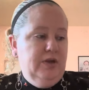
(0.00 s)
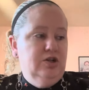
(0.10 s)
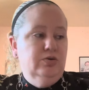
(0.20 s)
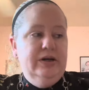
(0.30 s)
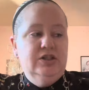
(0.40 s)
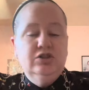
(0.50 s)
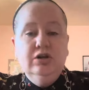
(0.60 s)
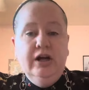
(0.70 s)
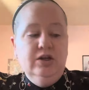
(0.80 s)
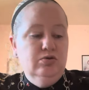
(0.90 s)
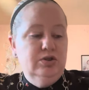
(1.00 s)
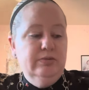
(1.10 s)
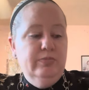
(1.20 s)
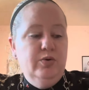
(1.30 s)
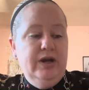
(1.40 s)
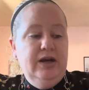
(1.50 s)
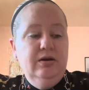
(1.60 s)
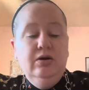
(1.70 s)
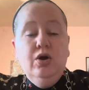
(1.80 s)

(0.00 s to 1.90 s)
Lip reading: So I use the Monat